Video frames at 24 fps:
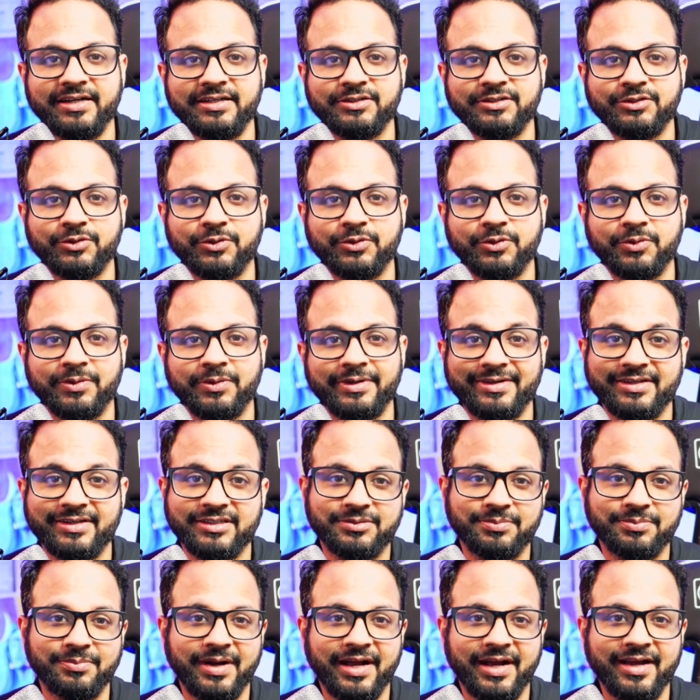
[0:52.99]
So it is
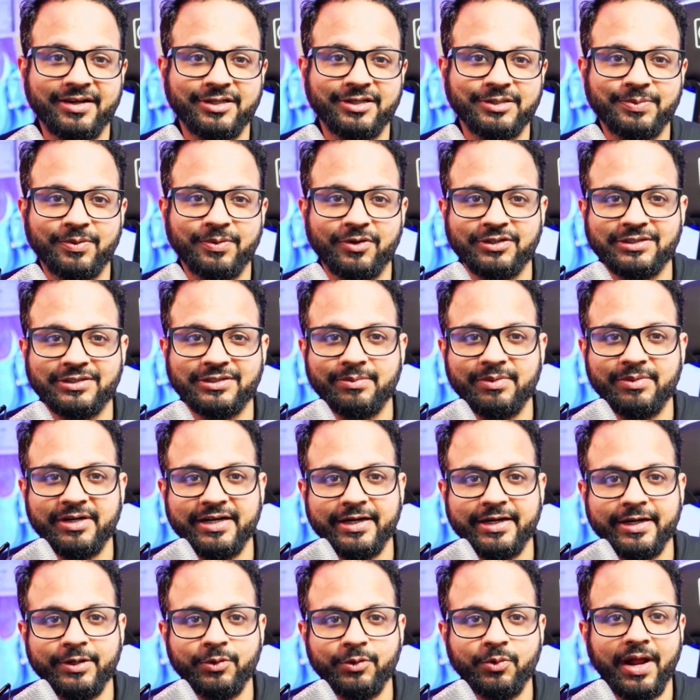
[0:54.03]
my responsibility to